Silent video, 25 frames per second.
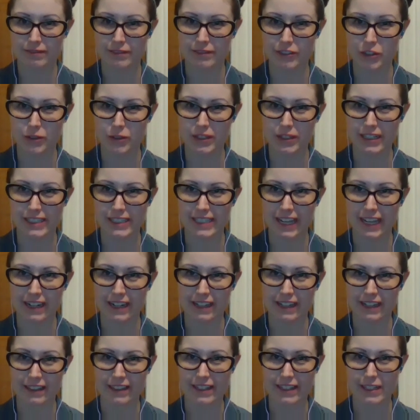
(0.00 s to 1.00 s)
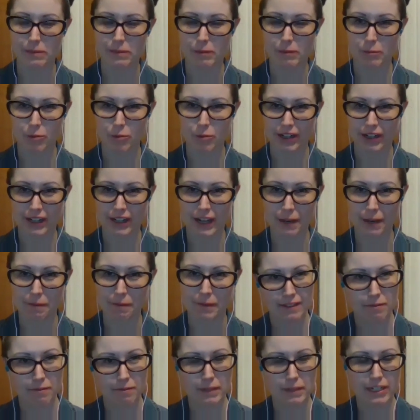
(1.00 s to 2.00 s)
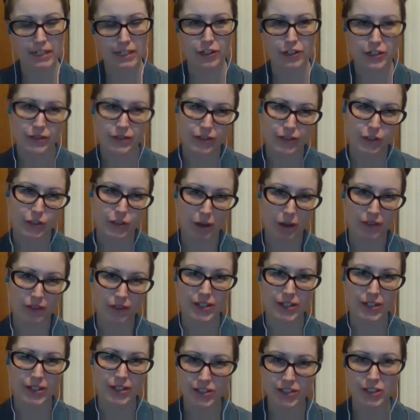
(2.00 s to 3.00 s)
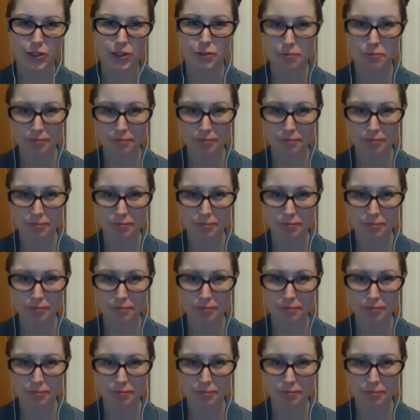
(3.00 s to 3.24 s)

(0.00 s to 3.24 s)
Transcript: new and exciting things, but more to come. Been a nurse for 12 years, so.